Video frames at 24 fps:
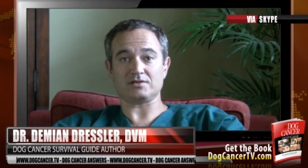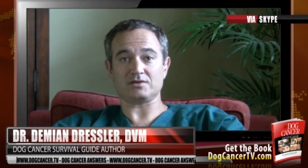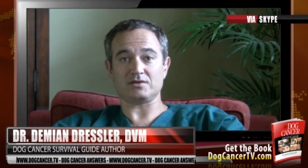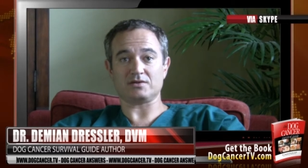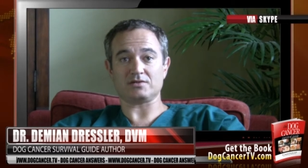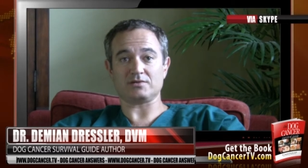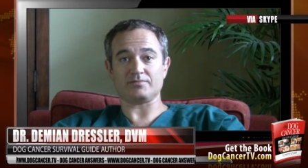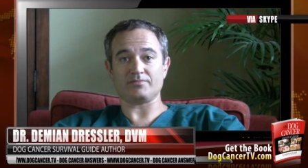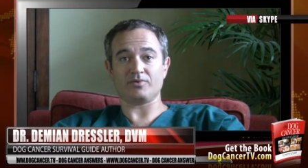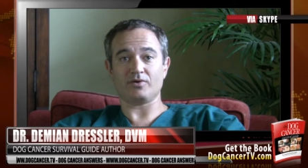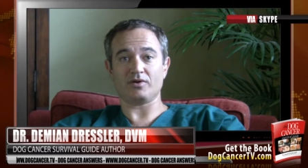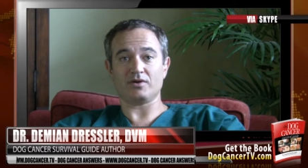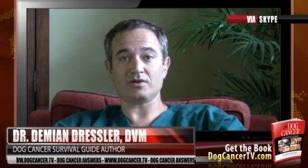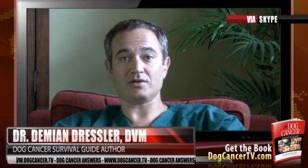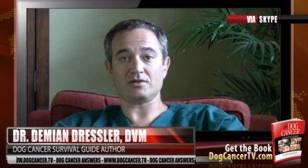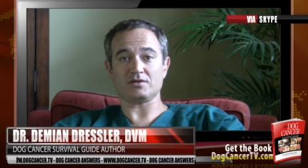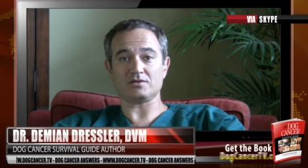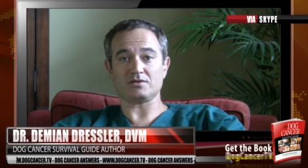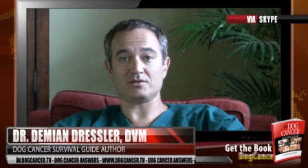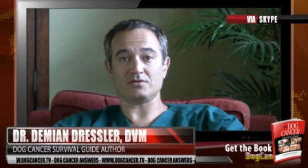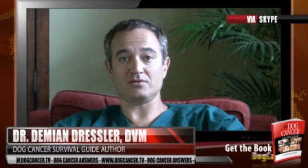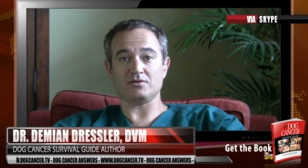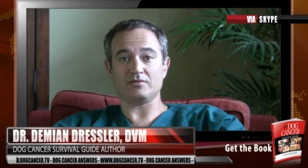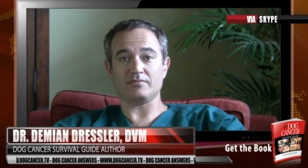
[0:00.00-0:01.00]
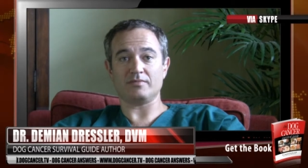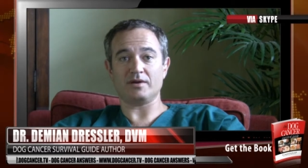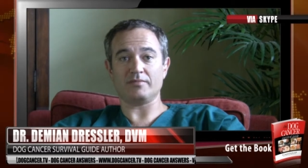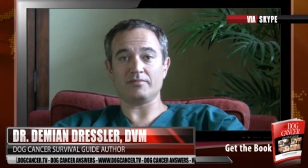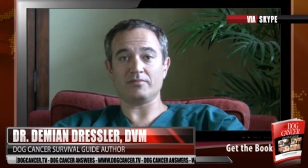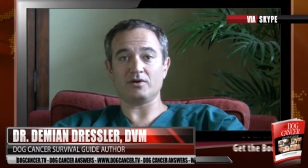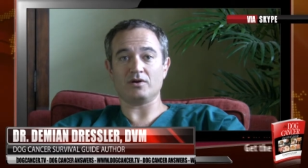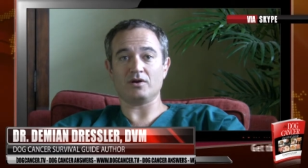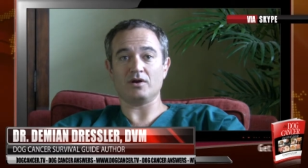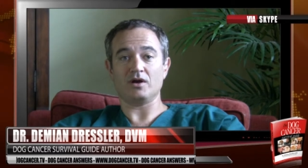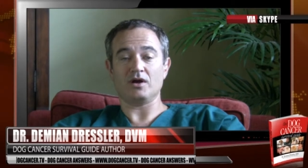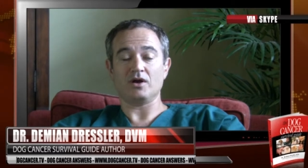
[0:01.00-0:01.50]
So it's important to
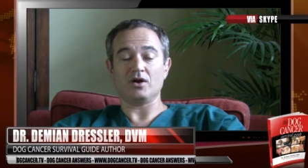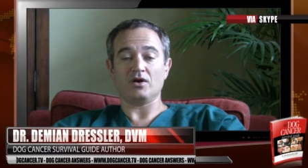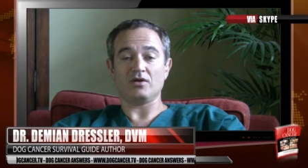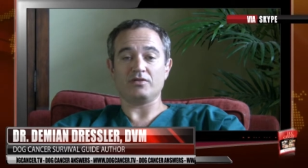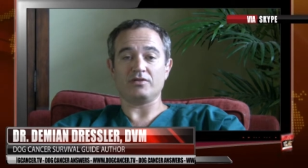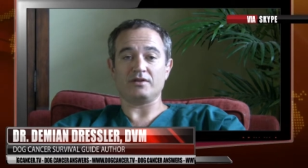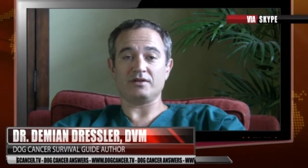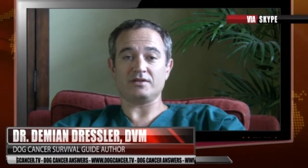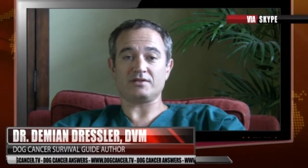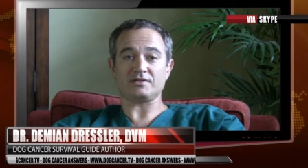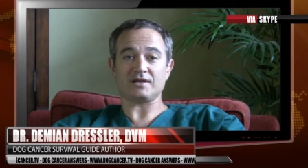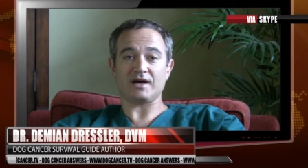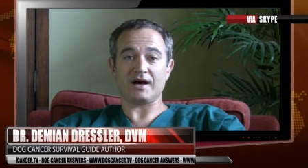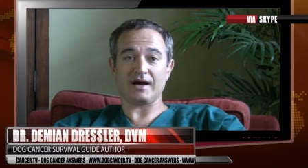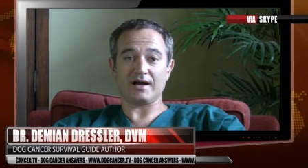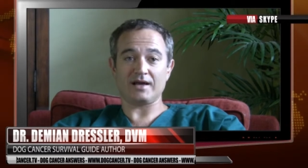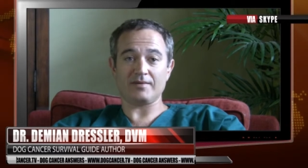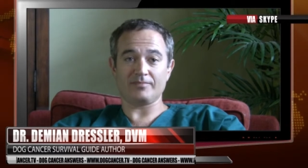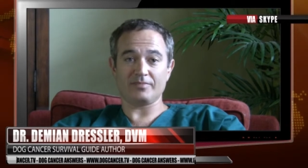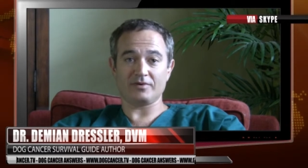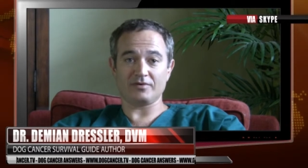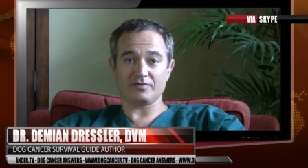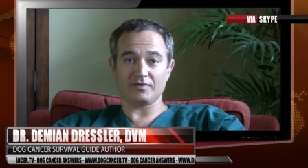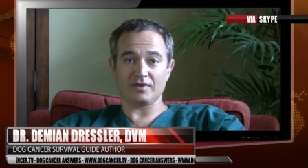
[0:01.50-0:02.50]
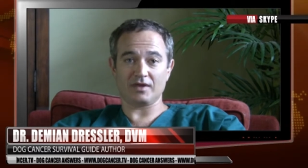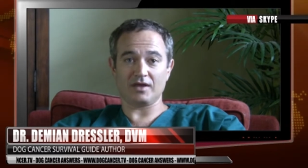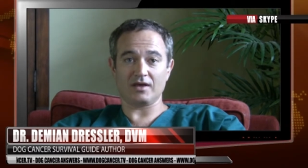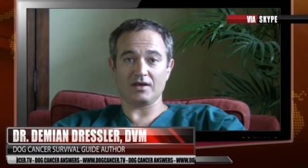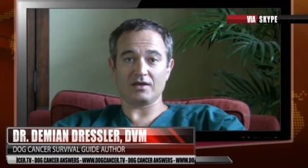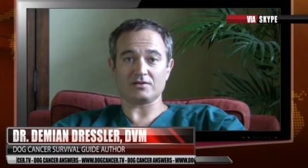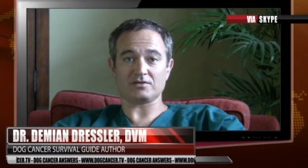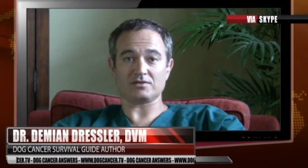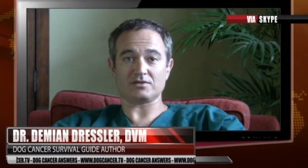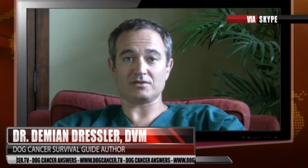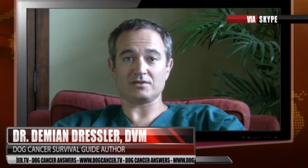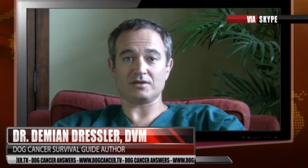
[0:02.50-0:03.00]
remember the type of
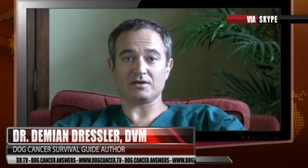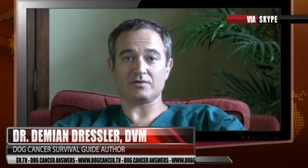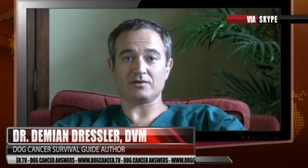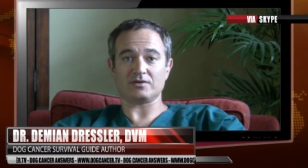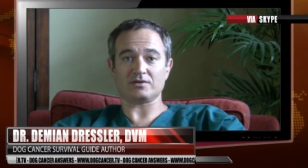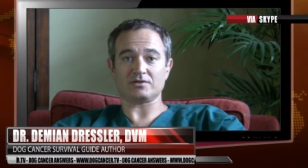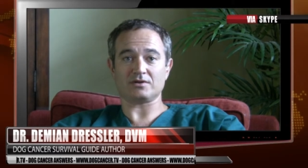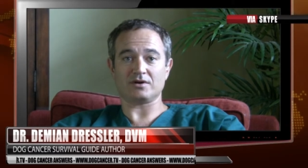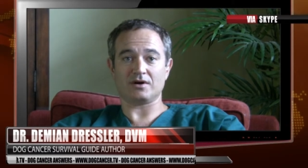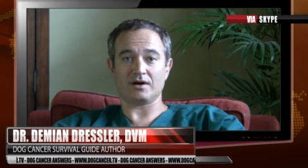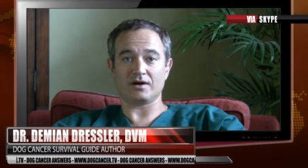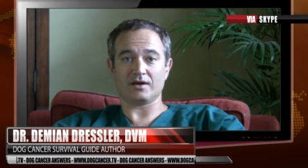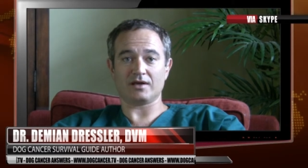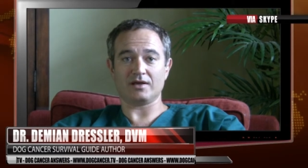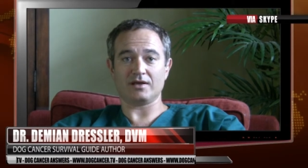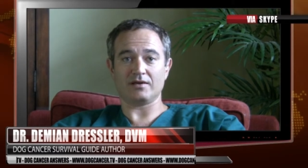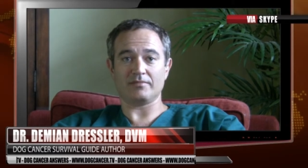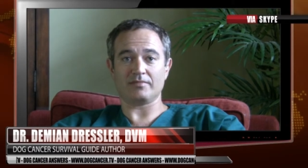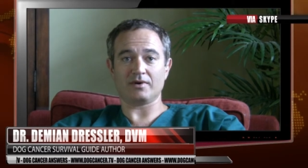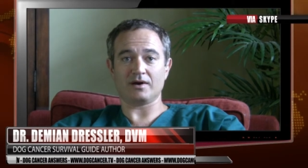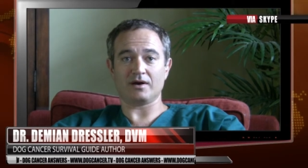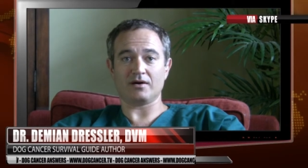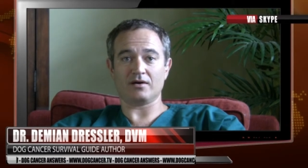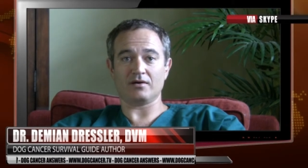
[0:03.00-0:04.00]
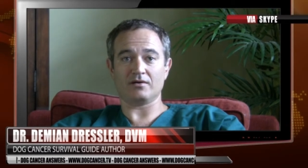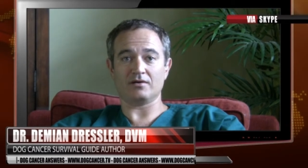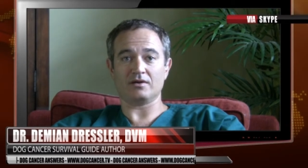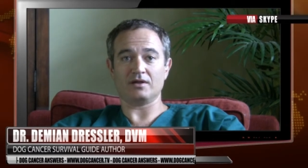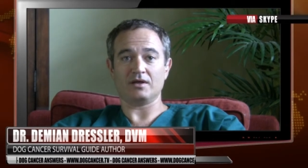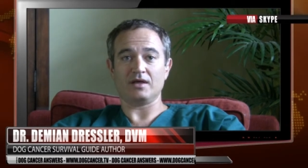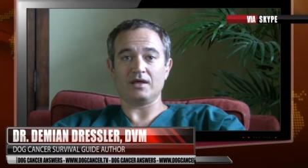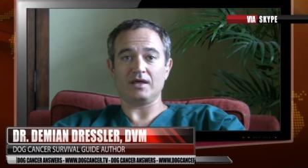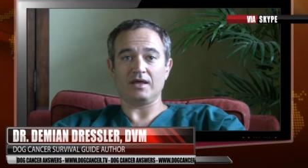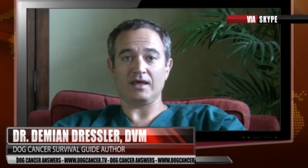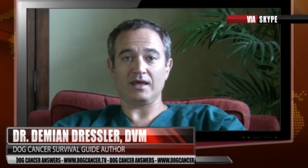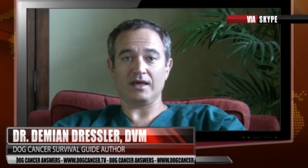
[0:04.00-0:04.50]
cancer that we're talking about
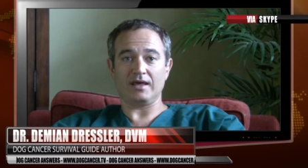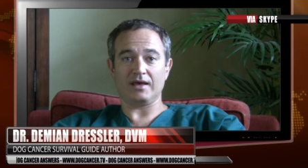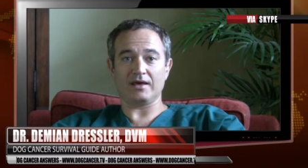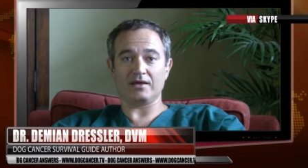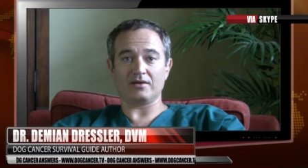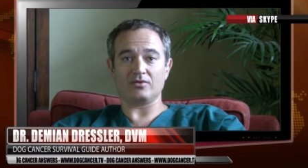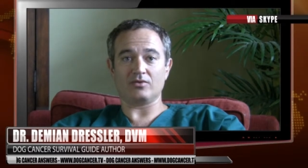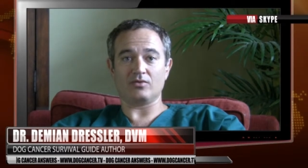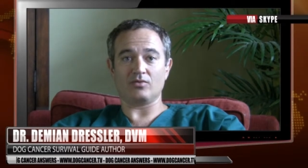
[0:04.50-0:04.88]
and